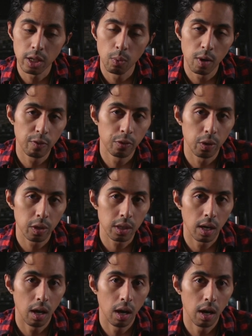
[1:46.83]
say you want to
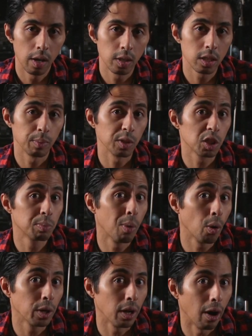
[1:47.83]
focus on someone's
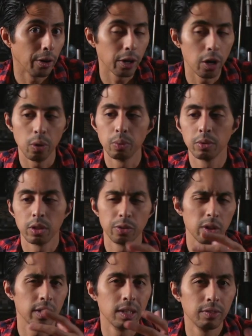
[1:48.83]
spoken audio. You know,
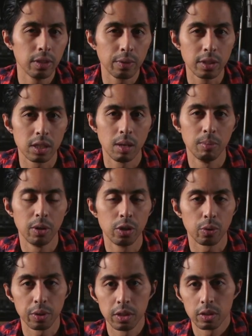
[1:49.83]
you're interviewing someone
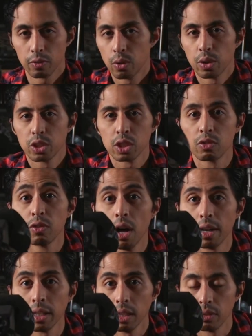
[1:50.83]
or you're of course just
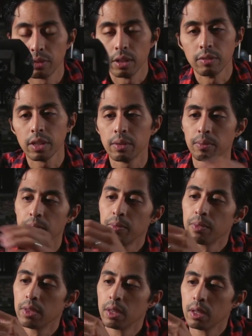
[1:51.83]
vlogging in front of it.
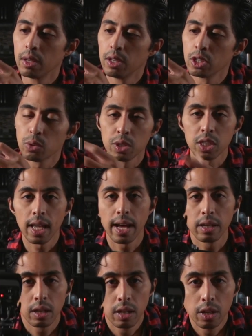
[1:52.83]
Switch
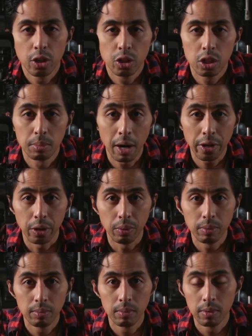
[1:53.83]
that to
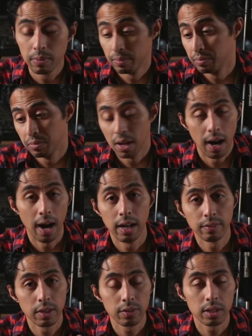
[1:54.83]
mono. I
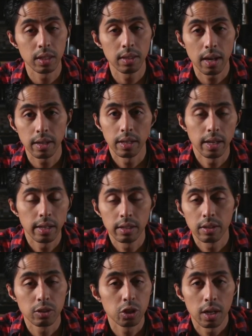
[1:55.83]
have never seen that in
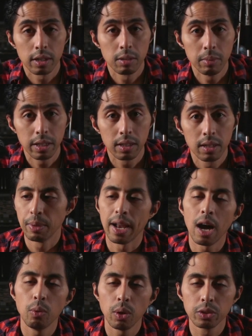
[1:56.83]
any other shotgun mic. But
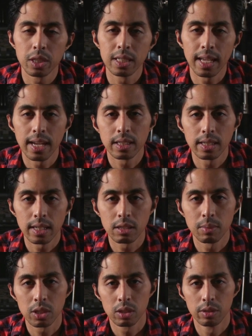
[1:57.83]
how well does the Azden
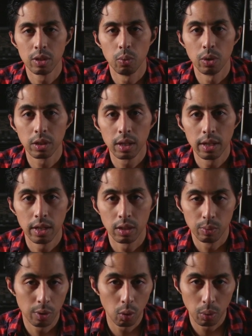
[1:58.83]
SMX-30 work
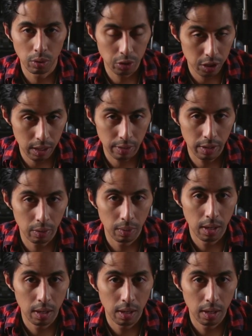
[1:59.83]
in a real world scenario?